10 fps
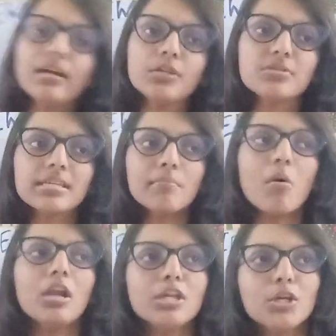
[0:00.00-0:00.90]
using
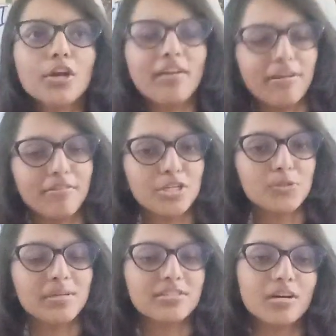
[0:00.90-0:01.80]
molecular
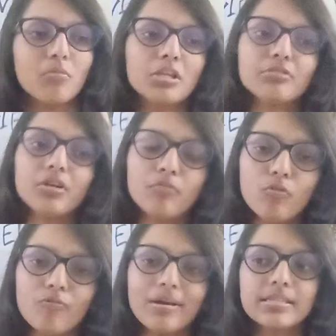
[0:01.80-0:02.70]
arrangement or molecular
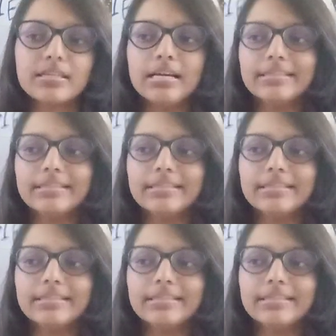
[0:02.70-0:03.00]
movement